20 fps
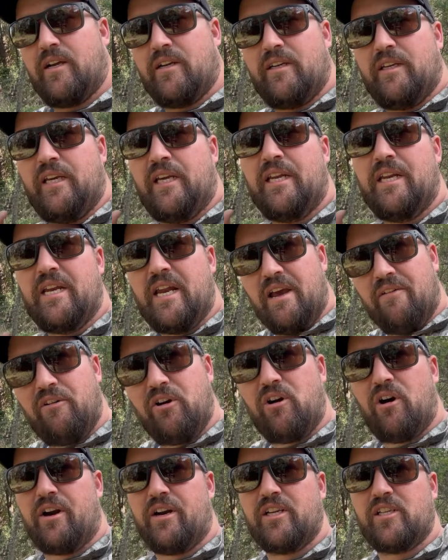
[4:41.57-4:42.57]
He never
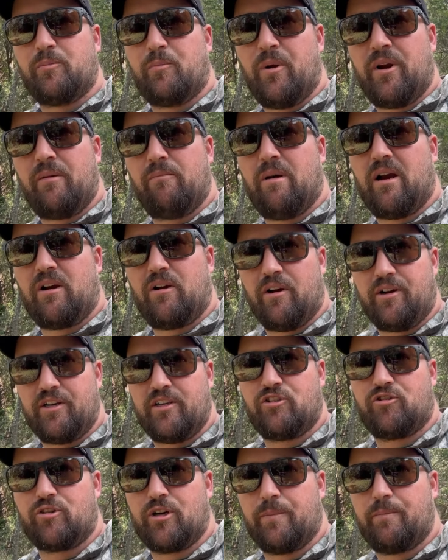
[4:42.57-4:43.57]
got his springbuck on
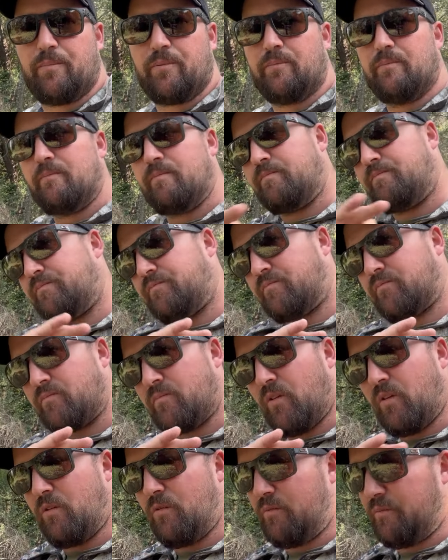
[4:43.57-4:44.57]
his trip
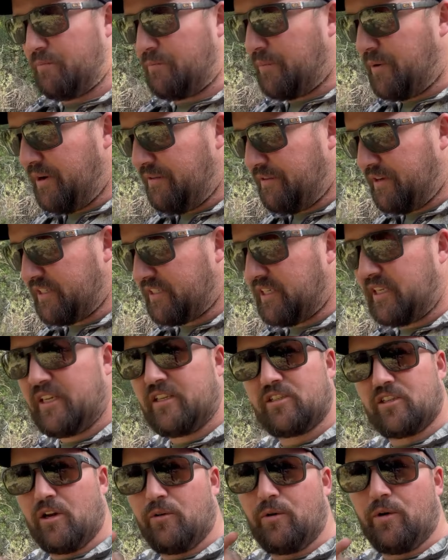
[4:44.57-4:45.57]
previously,
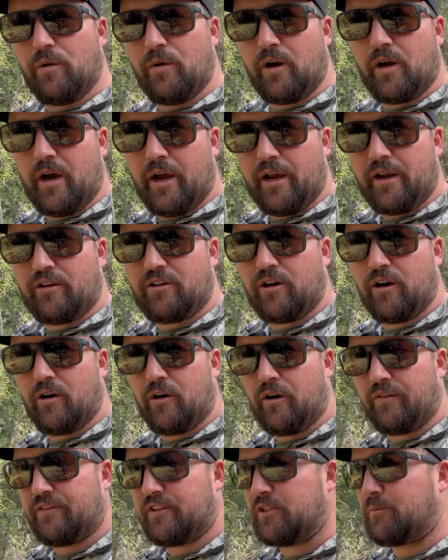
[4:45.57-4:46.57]
so we were going to go
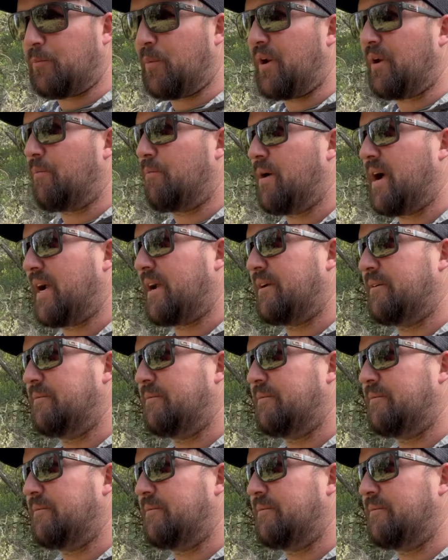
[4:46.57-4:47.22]
after springbuck.